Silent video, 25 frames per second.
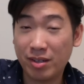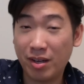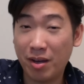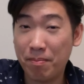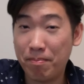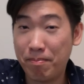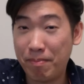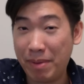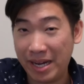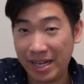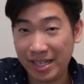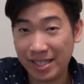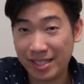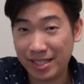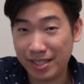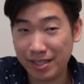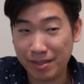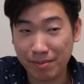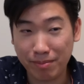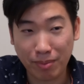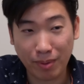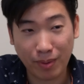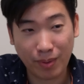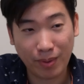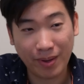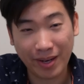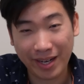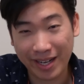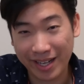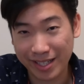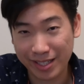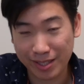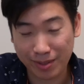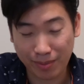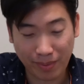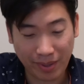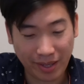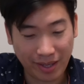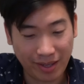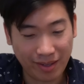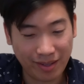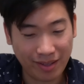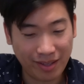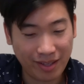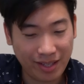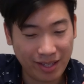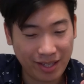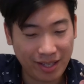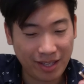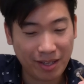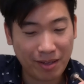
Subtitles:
a bassy boy as well.